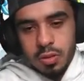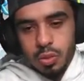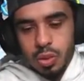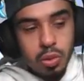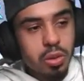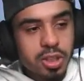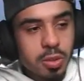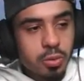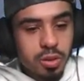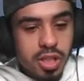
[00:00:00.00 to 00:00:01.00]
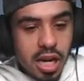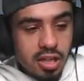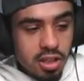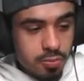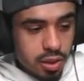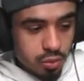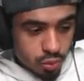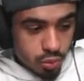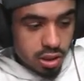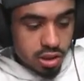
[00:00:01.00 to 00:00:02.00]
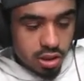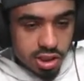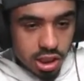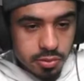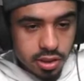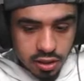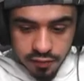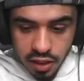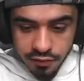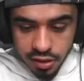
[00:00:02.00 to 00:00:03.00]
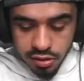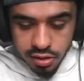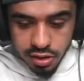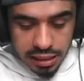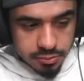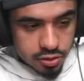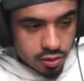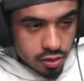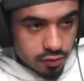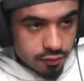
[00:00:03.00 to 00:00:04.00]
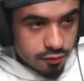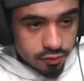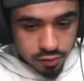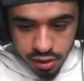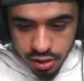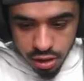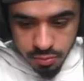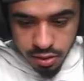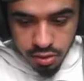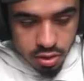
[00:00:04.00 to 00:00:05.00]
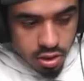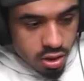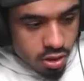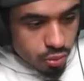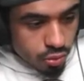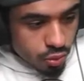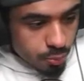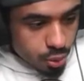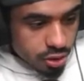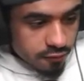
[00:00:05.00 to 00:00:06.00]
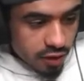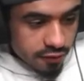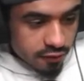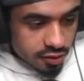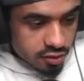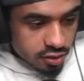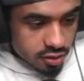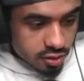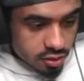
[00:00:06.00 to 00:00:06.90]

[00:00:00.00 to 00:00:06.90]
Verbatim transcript: We, we got some good catches, but we literally summoned like 500 times uh, right now, man. We're pushing 500.